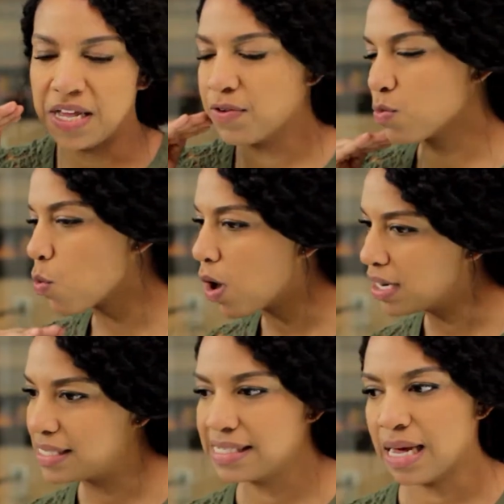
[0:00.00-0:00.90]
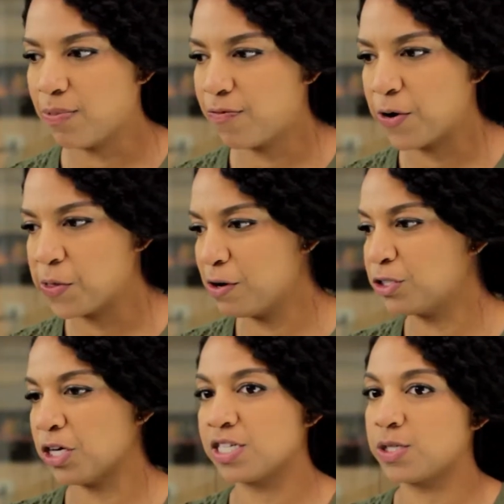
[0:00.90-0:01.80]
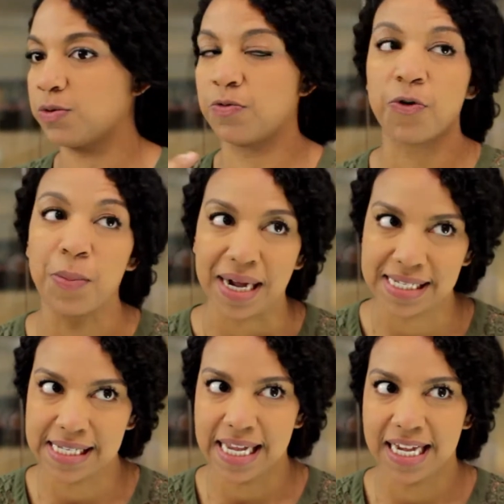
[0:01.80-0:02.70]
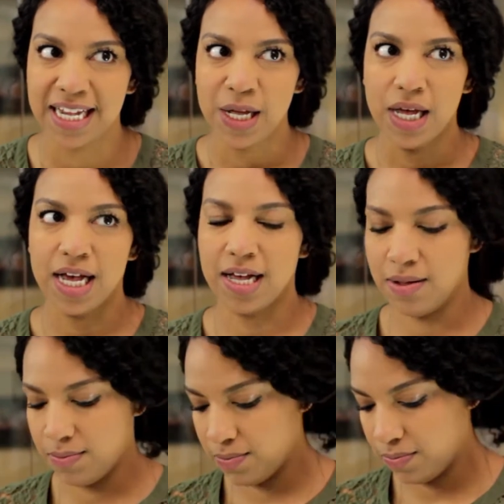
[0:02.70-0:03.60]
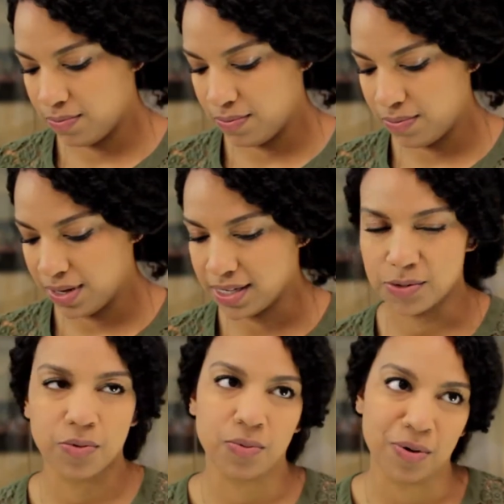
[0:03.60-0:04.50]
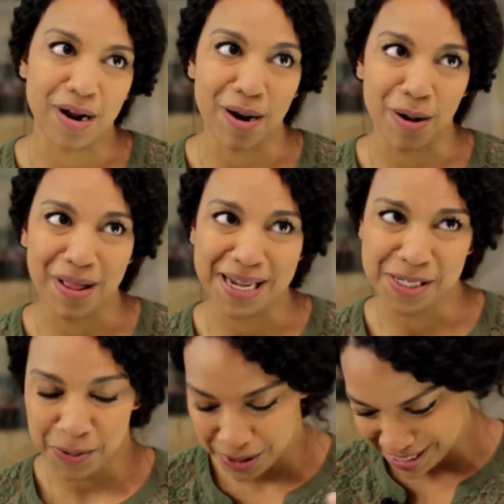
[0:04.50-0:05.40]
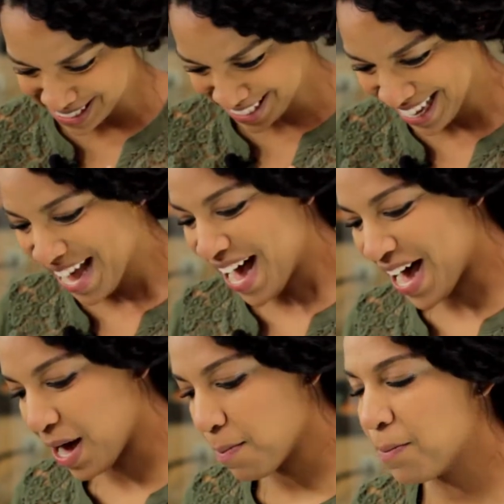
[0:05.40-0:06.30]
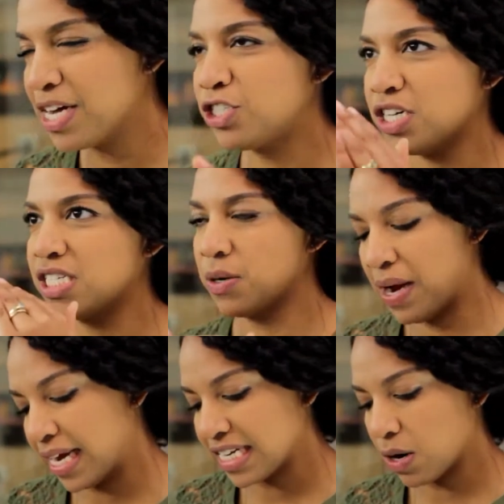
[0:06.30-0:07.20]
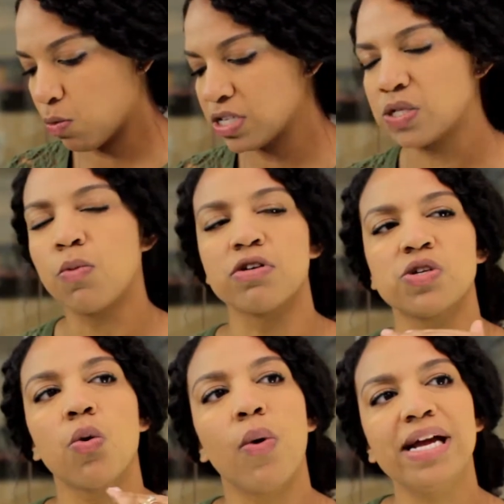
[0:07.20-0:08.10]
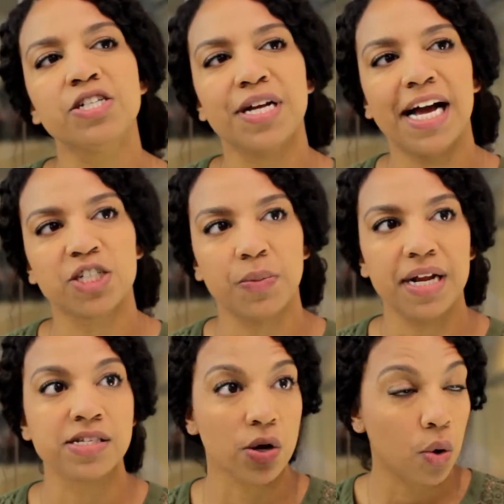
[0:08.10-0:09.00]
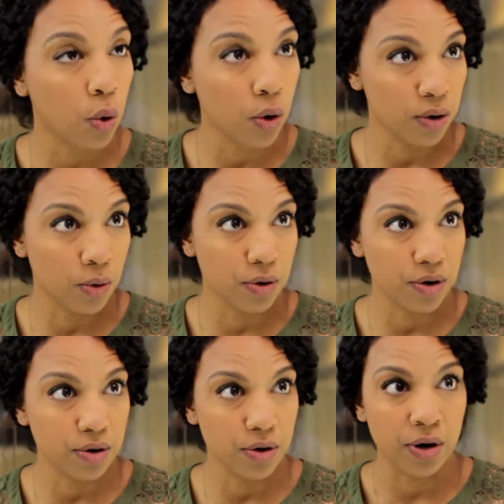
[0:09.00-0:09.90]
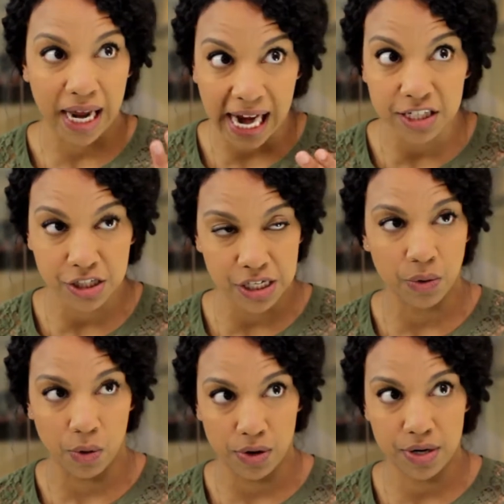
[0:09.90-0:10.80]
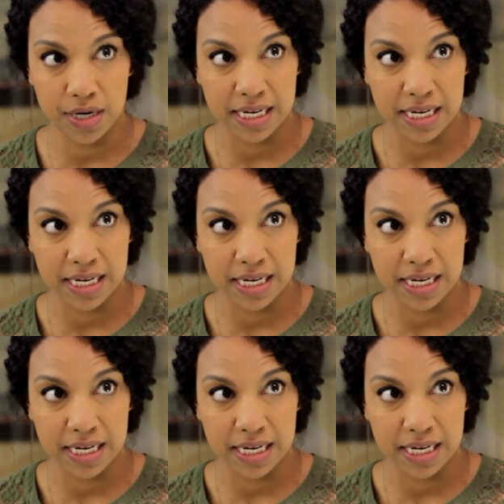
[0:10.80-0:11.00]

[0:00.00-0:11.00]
even one step further, just for my sake, because we're not all experts, but just to break it down once more. So a wage attachment is a court-ordered or an agency-ordered